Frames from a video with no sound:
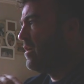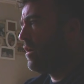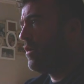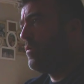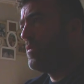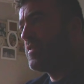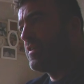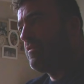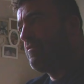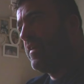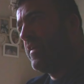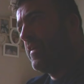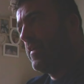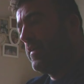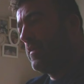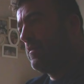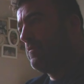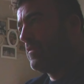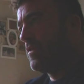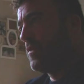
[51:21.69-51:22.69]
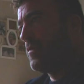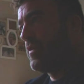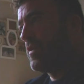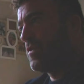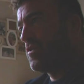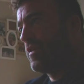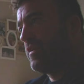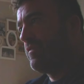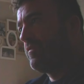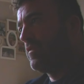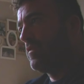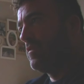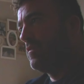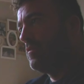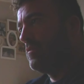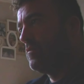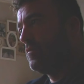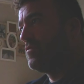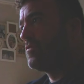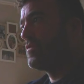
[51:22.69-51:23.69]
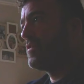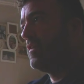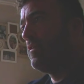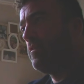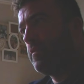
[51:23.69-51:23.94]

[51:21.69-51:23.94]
Oh, is he really doing a shift? Or is it,